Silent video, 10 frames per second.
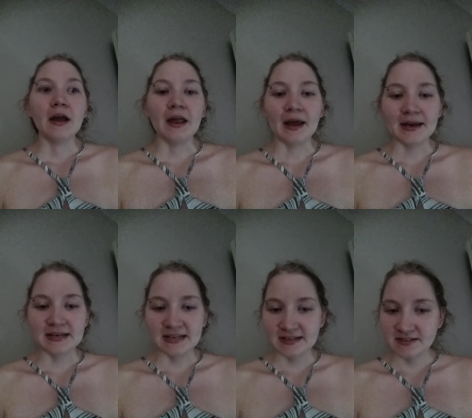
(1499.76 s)
And I
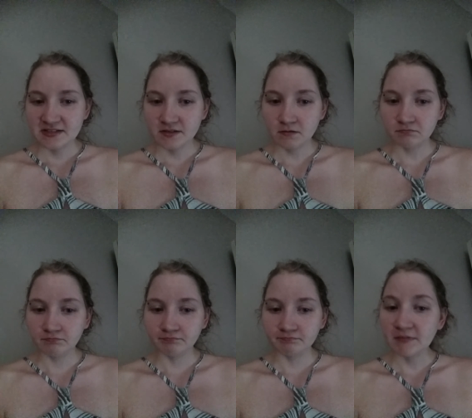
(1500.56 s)
knit,
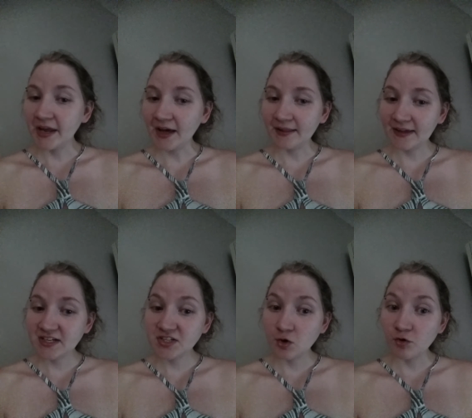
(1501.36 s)
and I
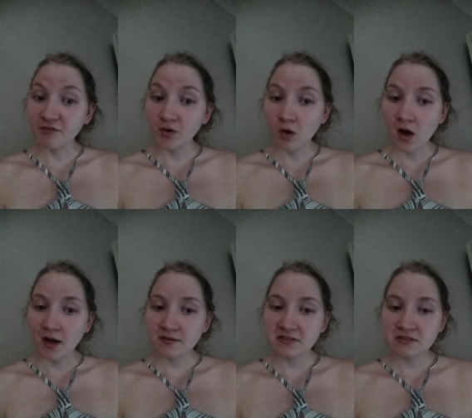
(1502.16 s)
like to go for
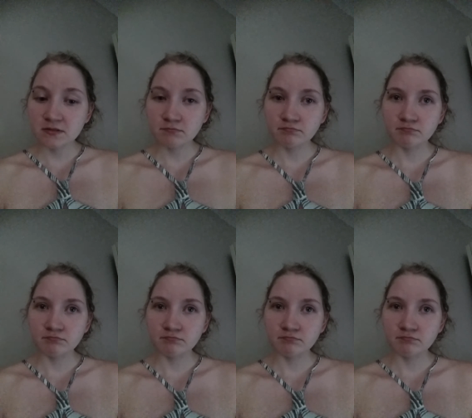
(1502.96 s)
walks.